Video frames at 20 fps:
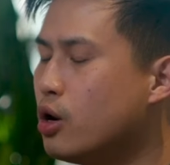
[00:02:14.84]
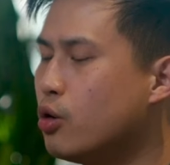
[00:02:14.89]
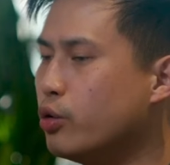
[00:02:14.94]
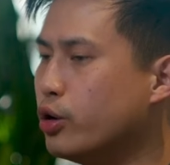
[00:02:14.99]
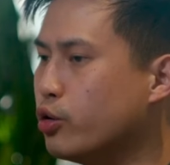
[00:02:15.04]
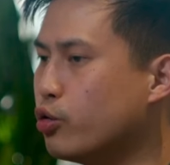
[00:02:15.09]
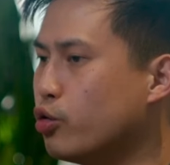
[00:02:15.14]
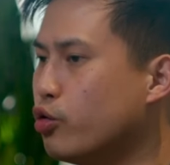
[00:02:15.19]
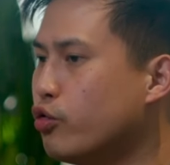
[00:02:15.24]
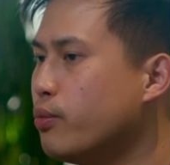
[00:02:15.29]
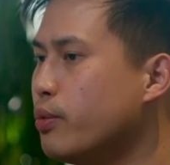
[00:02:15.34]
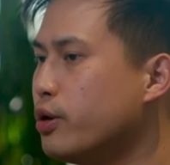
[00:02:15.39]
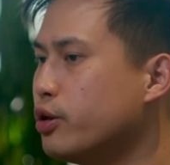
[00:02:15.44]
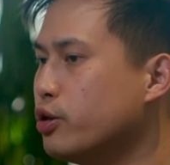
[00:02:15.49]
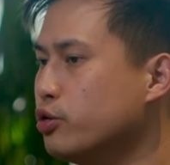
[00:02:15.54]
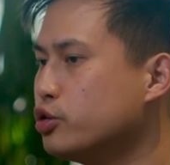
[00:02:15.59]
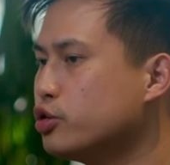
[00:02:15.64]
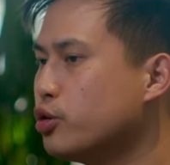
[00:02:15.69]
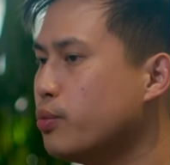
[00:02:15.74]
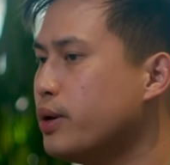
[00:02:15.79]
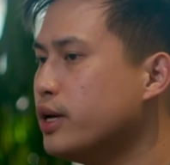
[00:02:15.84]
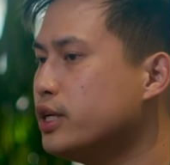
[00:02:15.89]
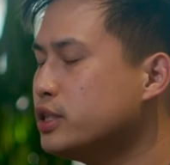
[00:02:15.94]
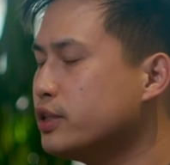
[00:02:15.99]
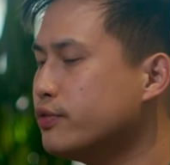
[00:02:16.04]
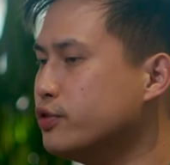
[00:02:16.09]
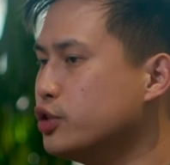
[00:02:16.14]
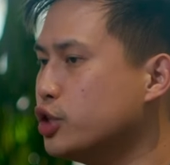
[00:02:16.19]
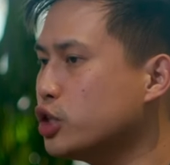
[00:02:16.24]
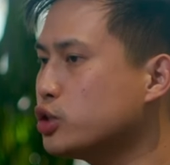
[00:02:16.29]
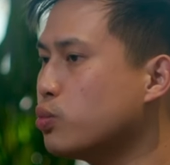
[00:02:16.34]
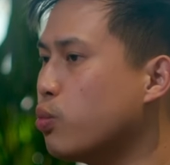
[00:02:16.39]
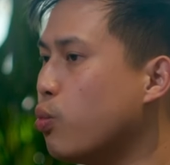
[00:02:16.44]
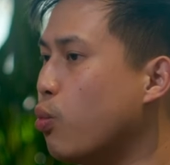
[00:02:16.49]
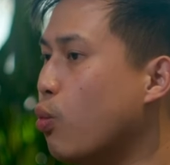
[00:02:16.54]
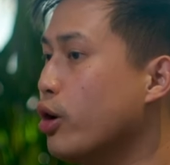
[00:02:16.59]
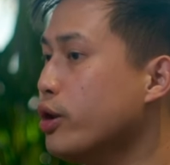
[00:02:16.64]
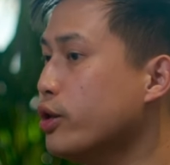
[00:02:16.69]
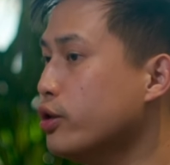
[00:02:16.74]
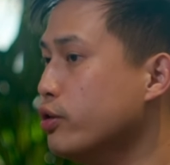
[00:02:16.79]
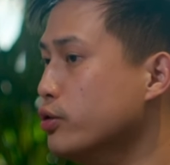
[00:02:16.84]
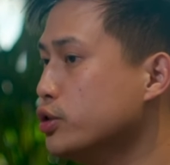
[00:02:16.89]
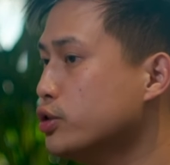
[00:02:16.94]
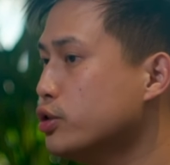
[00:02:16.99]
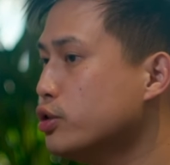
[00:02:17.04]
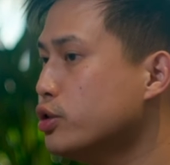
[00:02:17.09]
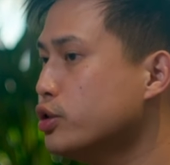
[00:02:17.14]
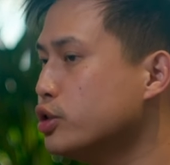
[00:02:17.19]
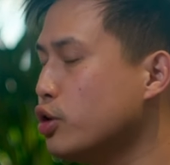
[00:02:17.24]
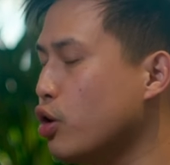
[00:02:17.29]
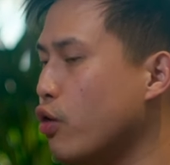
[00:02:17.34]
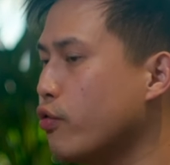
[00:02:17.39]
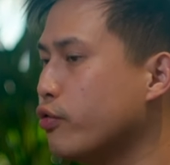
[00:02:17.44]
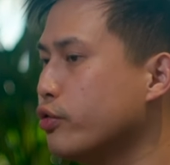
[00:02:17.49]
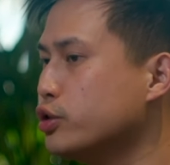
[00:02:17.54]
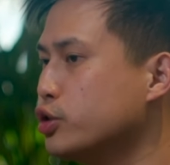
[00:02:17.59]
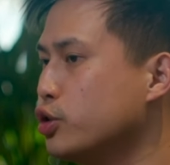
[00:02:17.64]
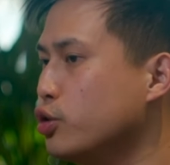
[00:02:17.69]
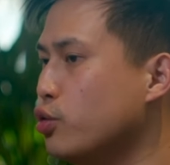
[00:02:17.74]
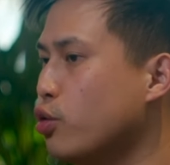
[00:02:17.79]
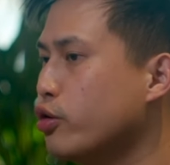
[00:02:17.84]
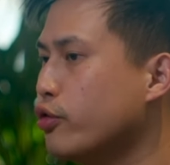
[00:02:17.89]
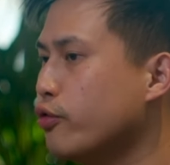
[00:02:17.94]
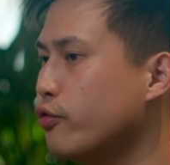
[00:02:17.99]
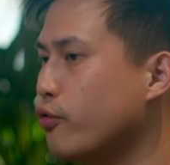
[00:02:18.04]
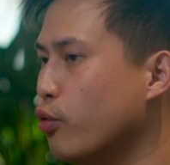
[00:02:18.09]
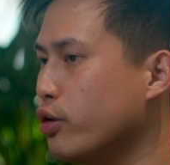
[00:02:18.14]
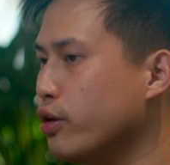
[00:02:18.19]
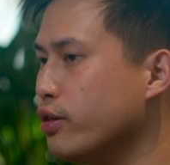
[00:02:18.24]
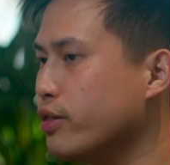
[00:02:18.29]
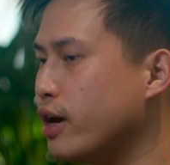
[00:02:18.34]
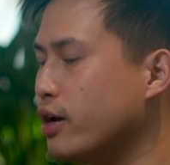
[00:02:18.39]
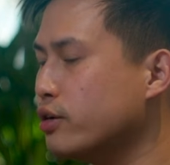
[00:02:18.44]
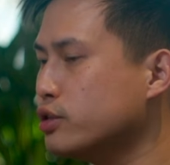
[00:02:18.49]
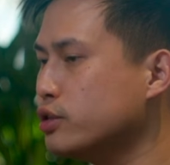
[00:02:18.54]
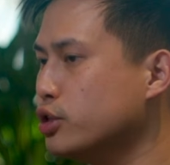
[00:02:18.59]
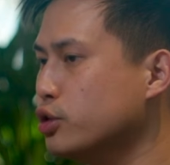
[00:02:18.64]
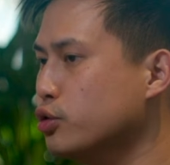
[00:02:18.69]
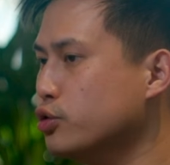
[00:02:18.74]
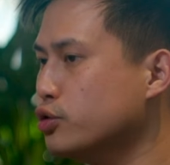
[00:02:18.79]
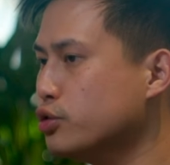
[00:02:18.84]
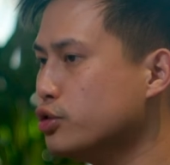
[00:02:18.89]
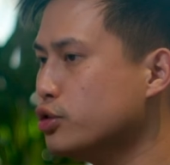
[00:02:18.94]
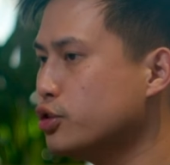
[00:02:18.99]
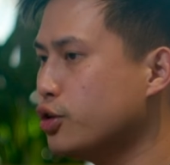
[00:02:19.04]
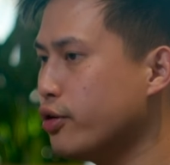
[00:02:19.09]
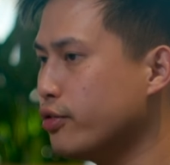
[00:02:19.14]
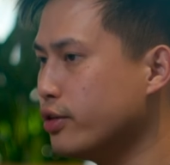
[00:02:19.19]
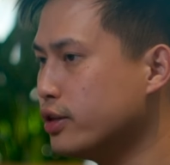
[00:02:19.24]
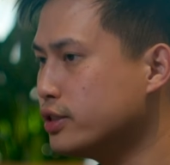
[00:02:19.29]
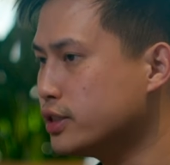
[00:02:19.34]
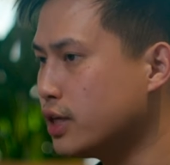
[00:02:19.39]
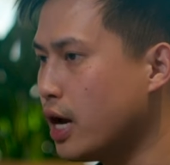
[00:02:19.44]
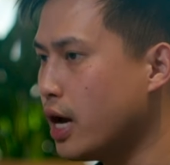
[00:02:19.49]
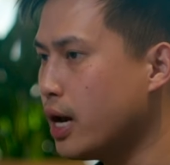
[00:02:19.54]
We grew from a user base of just one user to over 240,000 users during this time.